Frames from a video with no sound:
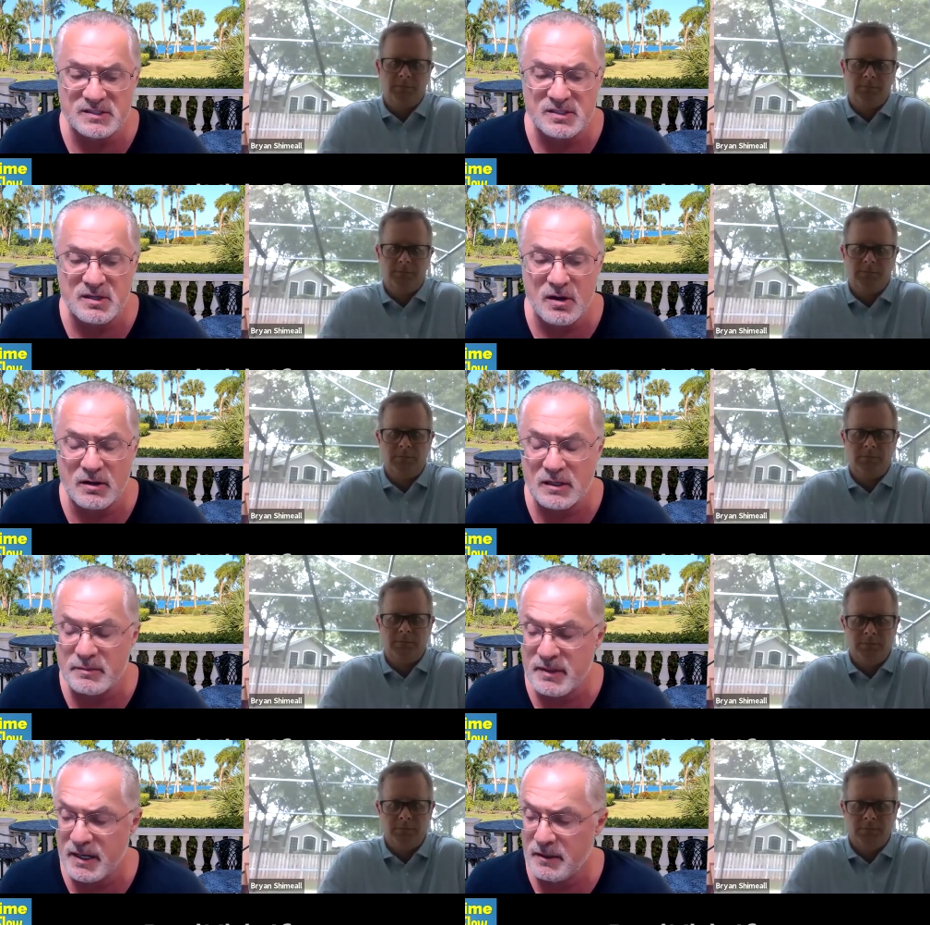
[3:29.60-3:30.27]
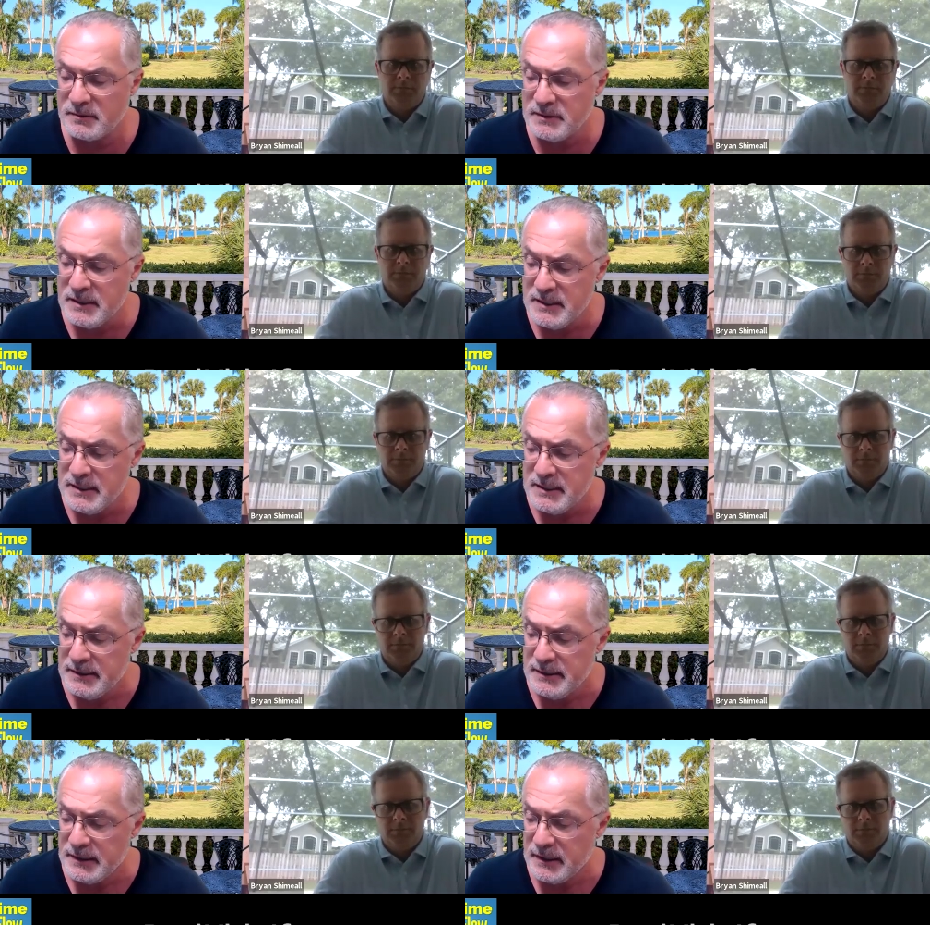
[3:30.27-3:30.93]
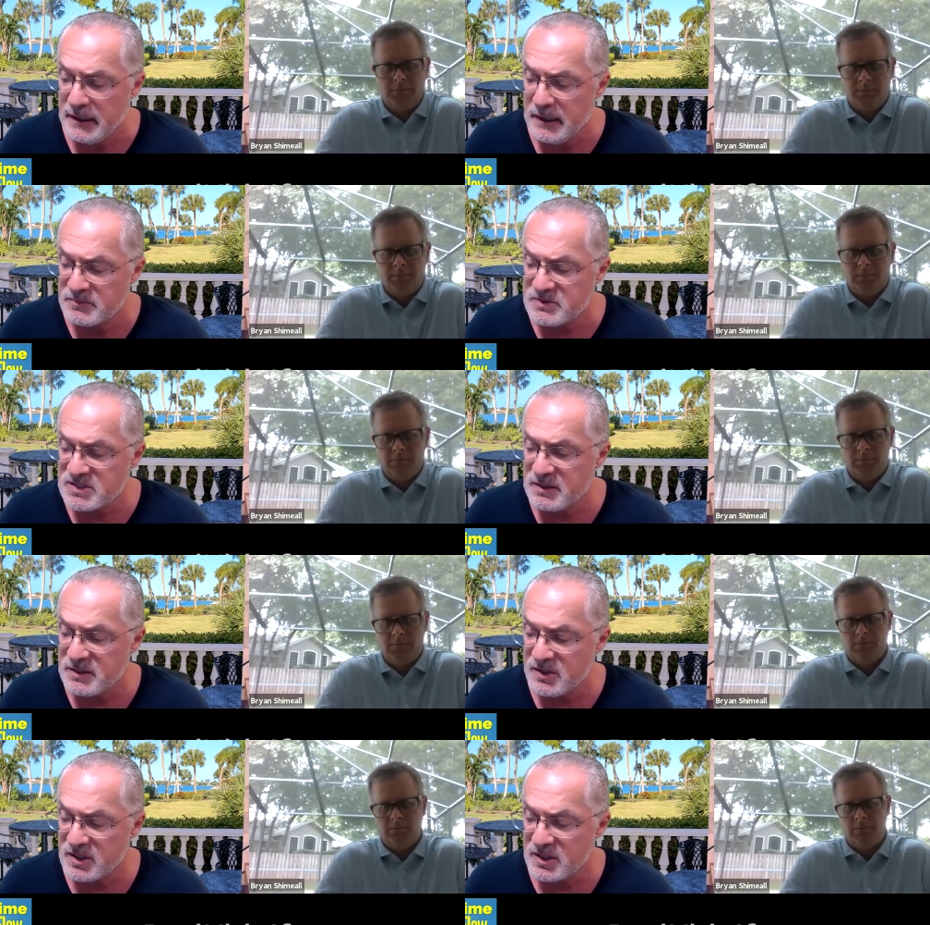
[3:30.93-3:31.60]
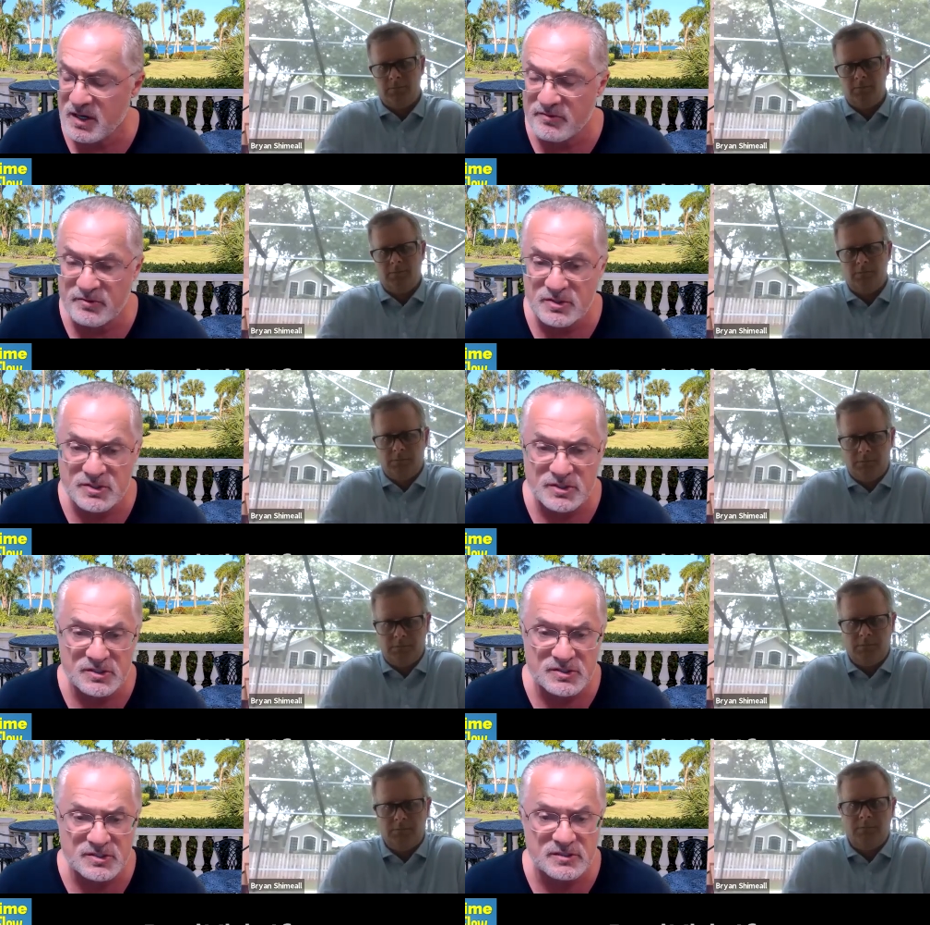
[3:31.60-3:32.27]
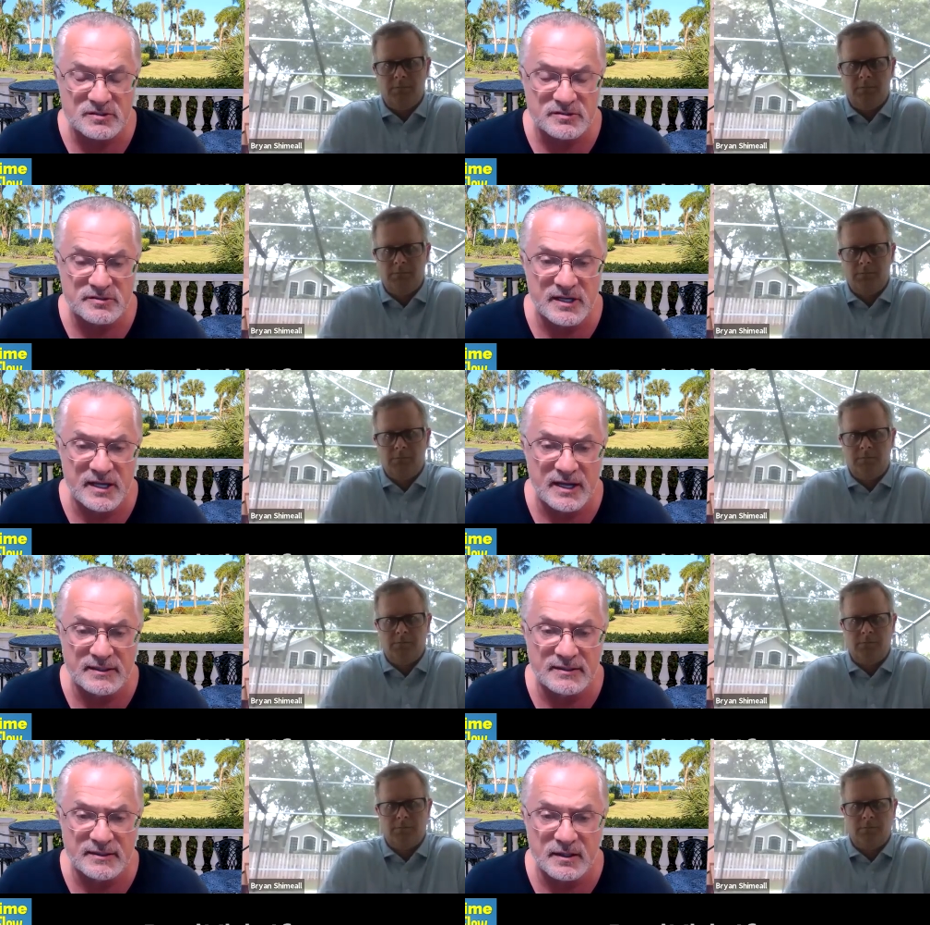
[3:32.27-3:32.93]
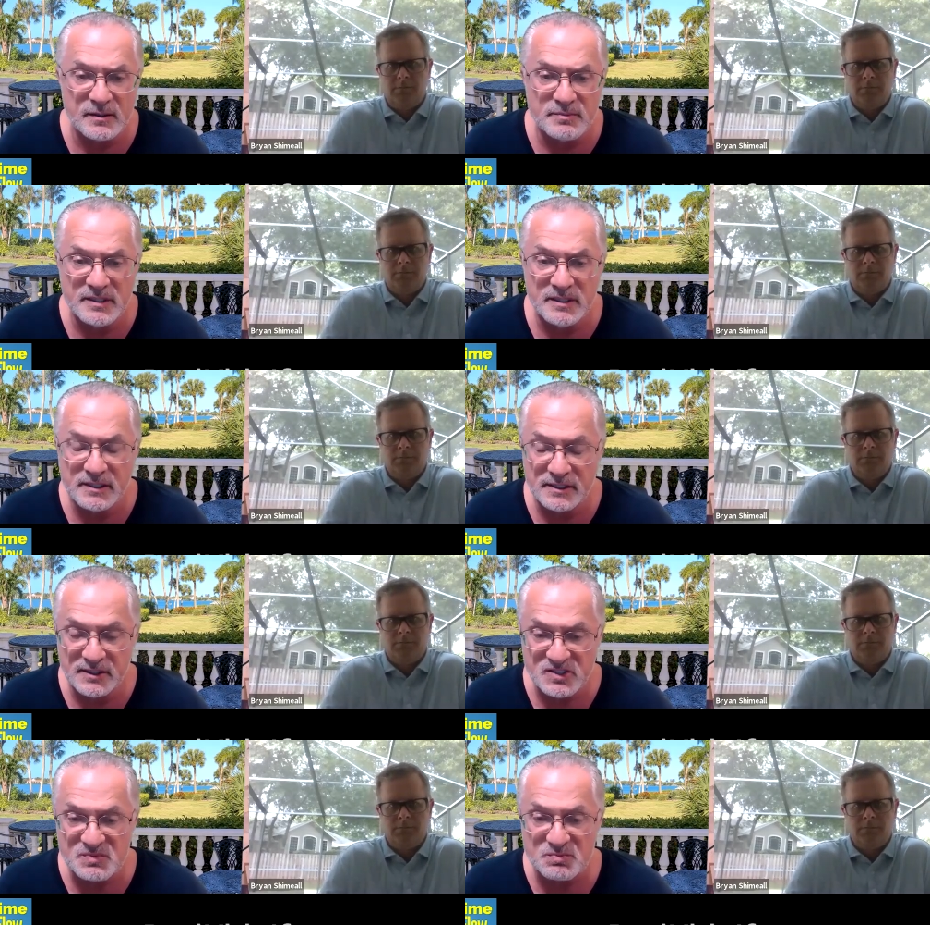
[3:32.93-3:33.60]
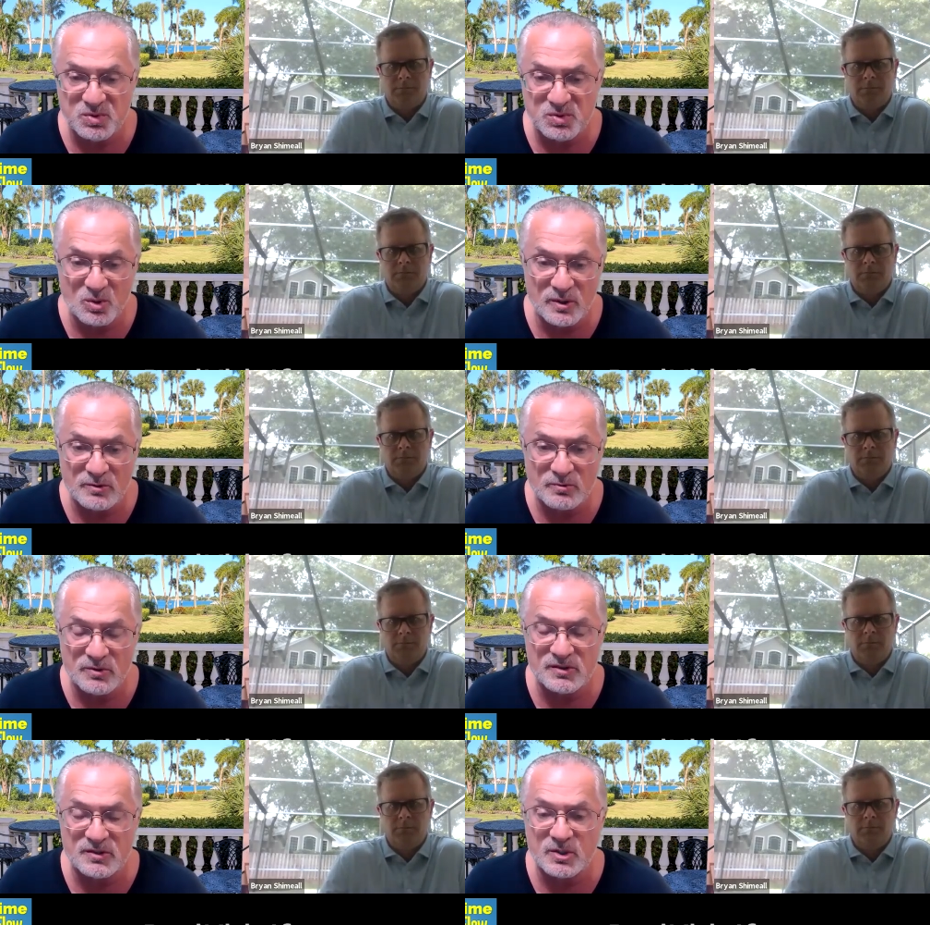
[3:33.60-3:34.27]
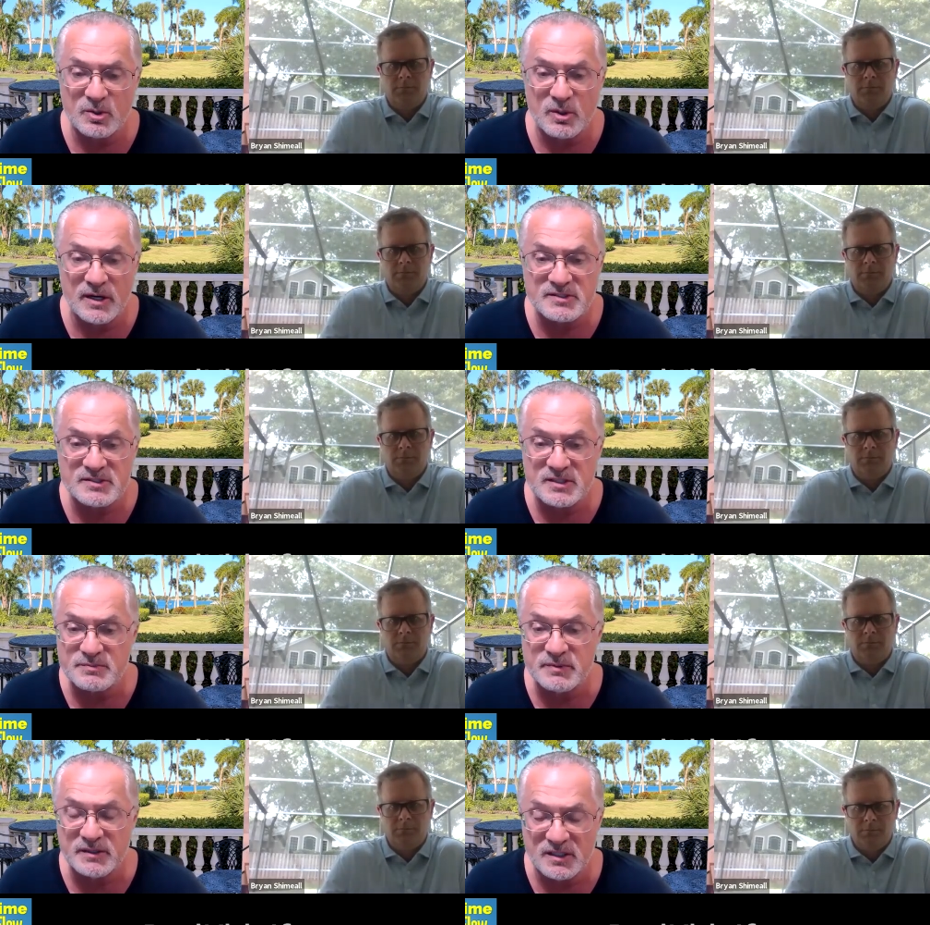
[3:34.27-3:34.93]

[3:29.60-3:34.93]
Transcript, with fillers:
Speaker 1: talk about um, some of the coverages that are being explored with the crisis. But